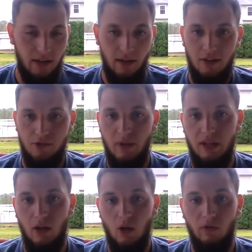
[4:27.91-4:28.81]
And as we
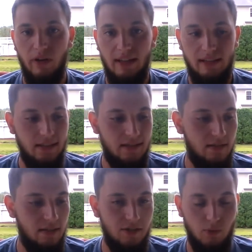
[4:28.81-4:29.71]
know, reading this
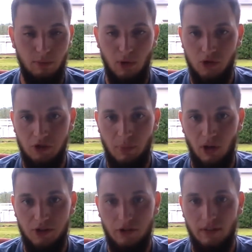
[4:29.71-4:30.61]
is where Moses
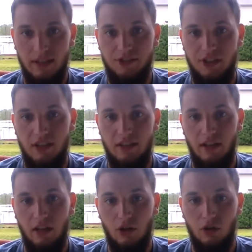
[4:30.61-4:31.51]
parts the Red Sea and
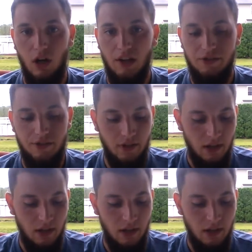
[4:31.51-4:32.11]
they can cross.